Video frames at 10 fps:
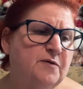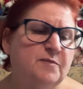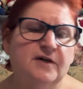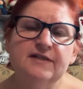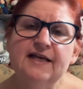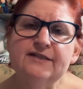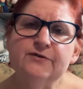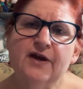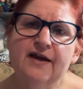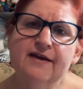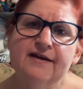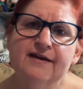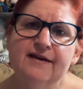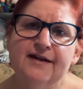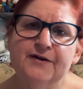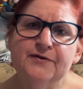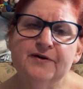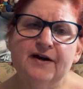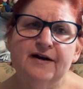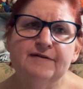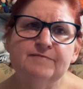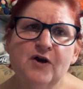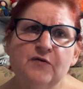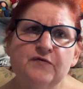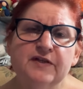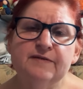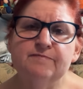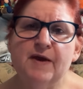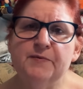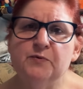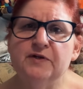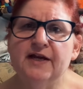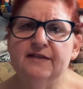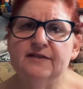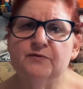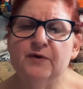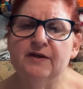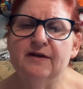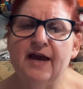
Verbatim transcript: But that's okay, you know. Um, hopefully, maybe one day this week,